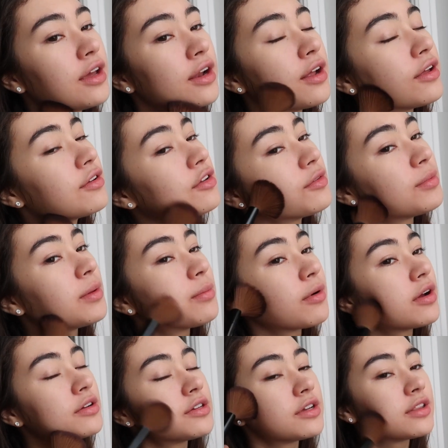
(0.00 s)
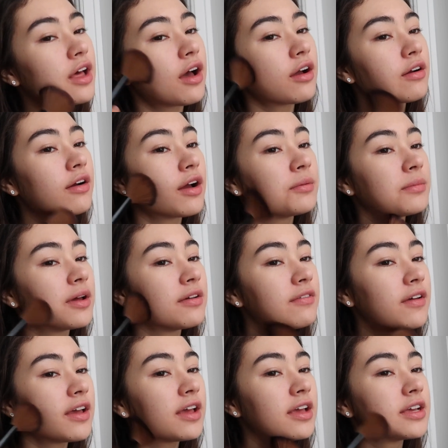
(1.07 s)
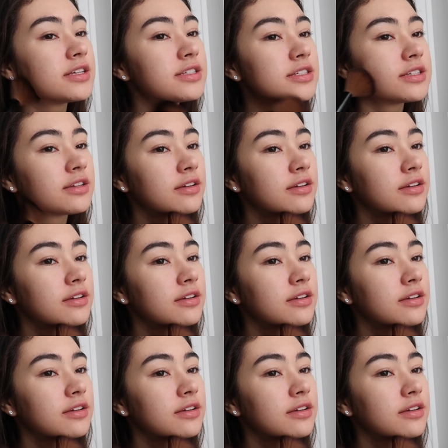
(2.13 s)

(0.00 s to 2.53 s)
And I'll just be brushing that around my face.